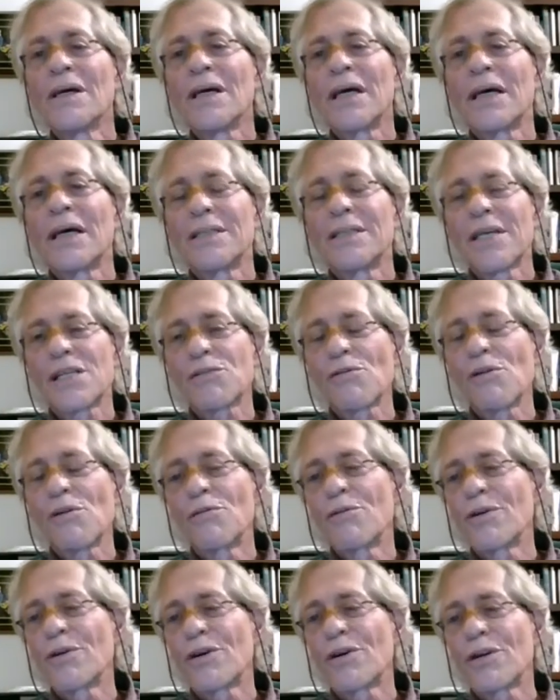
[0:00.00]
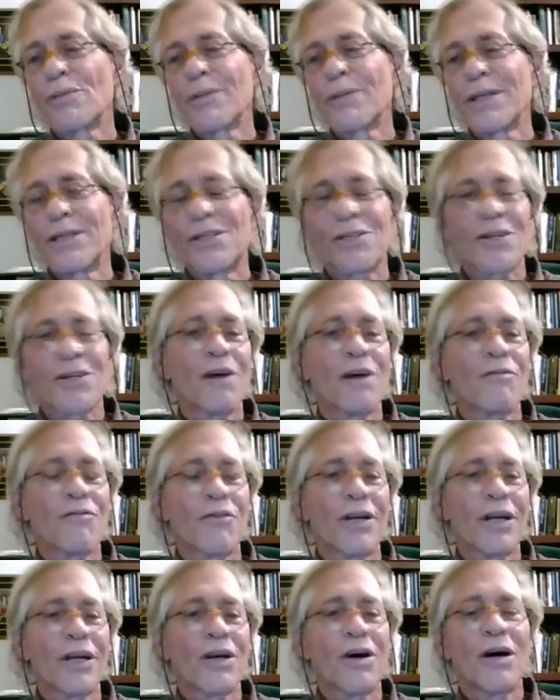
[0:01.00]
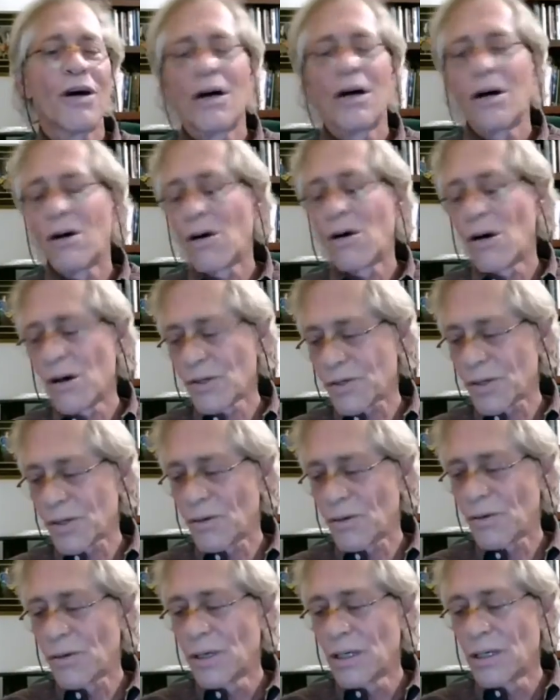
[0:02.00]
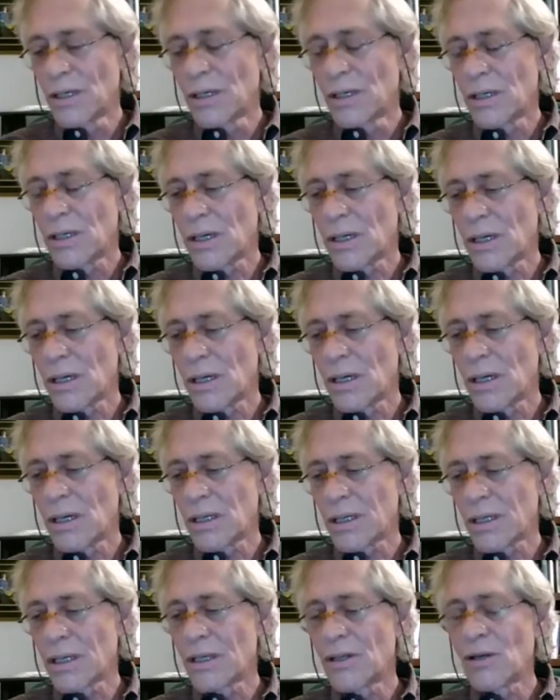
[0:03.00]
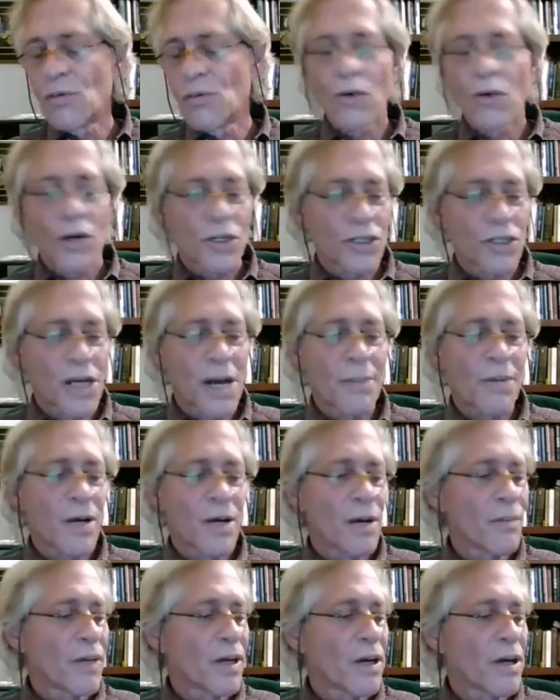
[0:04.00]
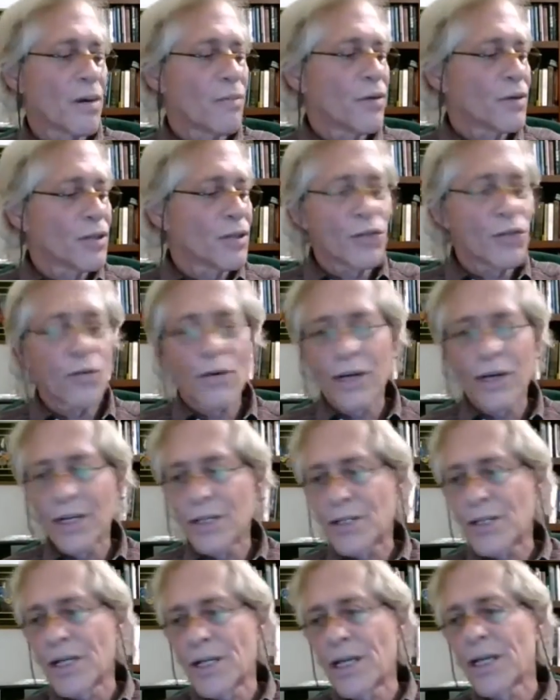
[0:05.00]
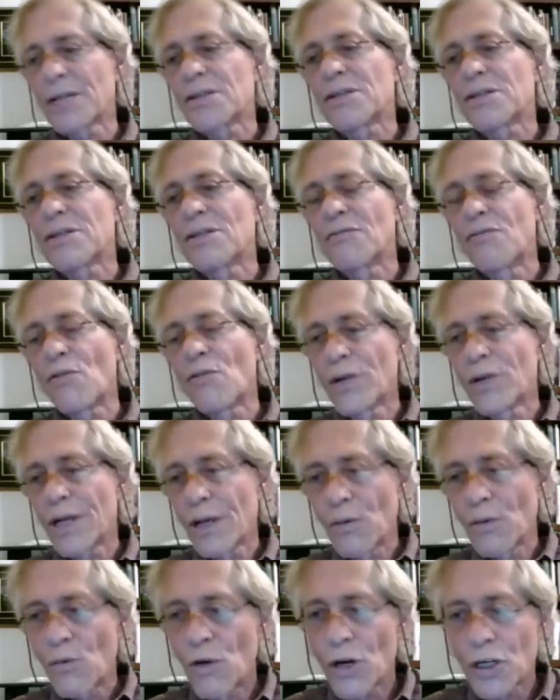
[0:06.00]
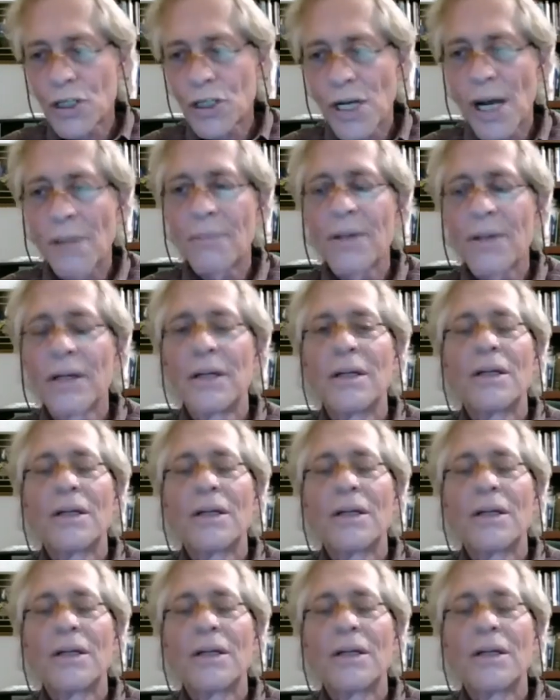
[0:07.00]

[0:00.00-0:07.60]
And that's what we're going to be discovering also in the workshop coming up on the 26th, the 4-day workshop.